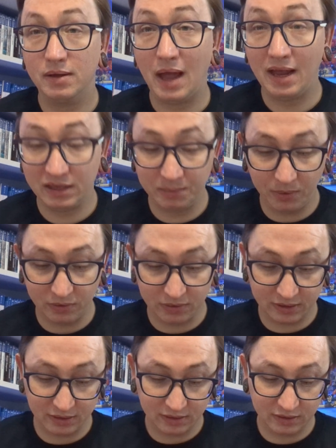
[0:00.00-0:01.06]

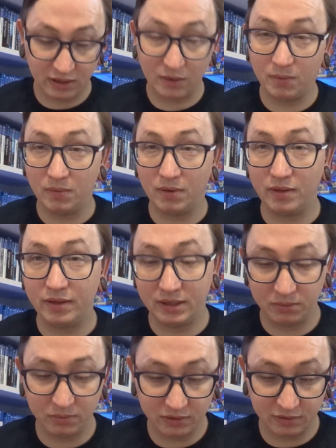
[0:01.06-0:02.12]
Xbox. So this
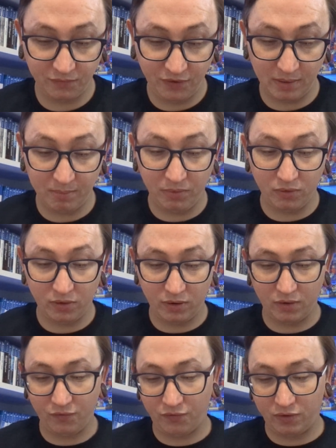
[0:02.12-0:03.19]
was something I bought
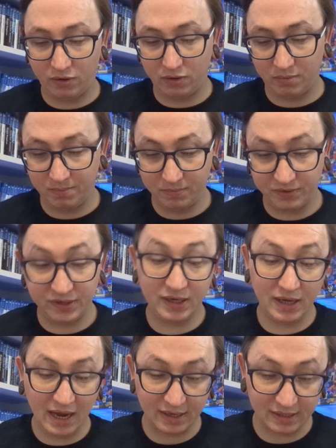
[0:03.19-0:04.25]
from
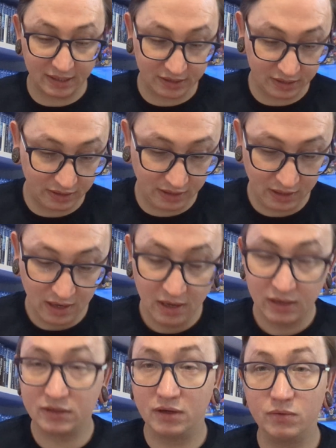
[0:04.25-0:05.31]
CEX actually.
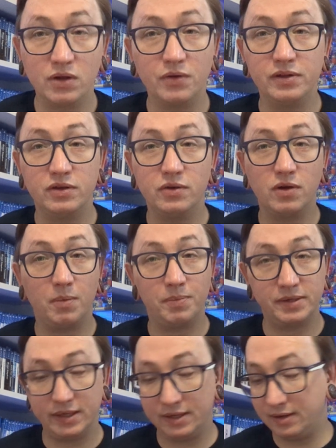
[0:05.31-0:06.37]
So there was only 2
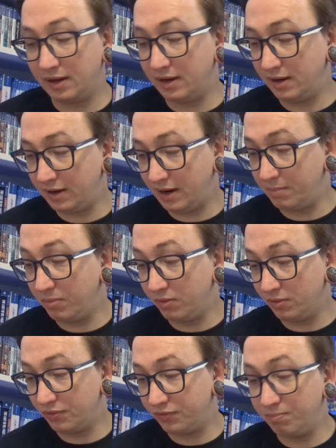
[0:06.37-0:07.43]
copies in, and I
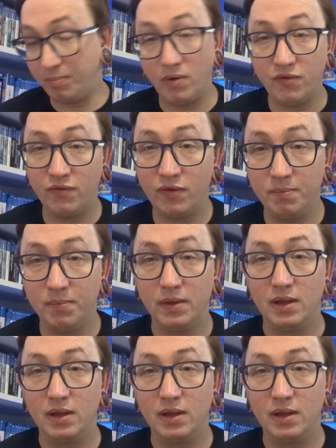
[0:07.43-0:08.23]
bought both of them.